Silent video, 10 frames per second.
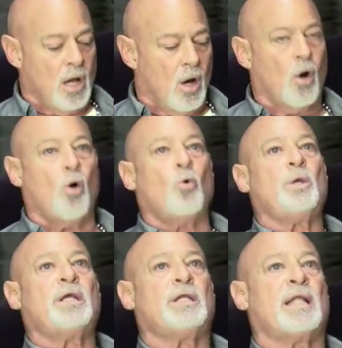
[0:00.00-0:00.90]
a whole
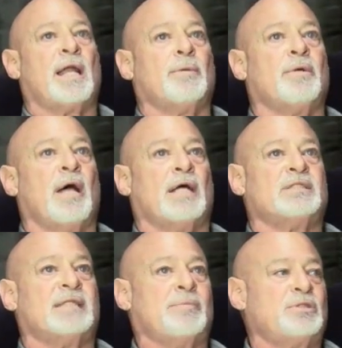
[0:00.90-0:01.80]
week that I had
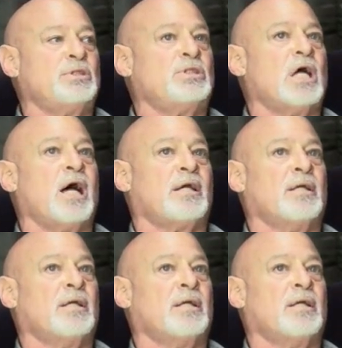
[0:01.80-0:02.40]
sepsis shock